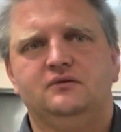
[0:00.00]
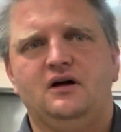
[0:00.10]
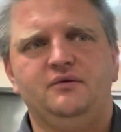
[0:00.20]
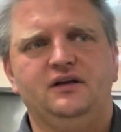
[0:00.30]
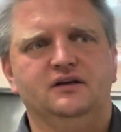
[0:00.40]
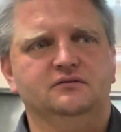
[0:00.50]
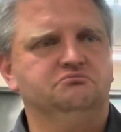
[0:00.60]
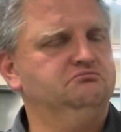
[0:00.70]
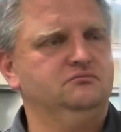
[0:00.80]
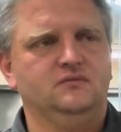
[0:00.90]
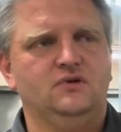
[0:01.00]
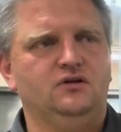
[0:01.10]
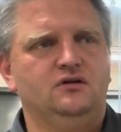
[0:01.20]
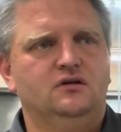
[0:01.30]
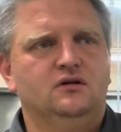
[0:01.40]
I mean,
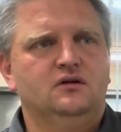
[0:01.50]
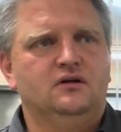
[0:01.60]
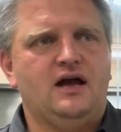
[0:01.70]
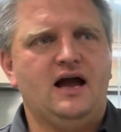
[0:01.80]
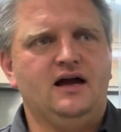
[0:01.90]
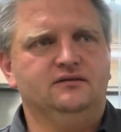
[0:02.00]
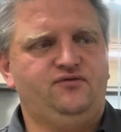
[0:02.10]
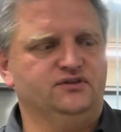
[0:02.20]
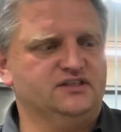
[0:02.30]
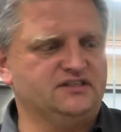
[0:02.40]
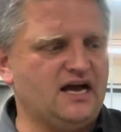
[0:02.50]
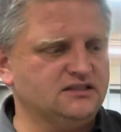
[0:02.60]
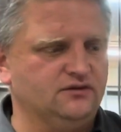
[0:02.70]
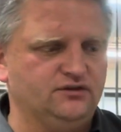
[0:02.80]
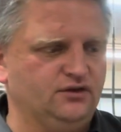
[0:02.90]
and for the
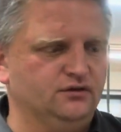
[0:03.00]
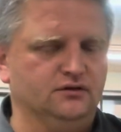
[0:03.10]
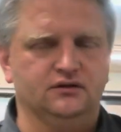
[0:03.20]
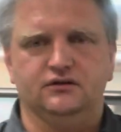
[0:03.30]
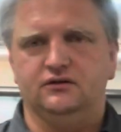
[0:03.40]
size of the unit,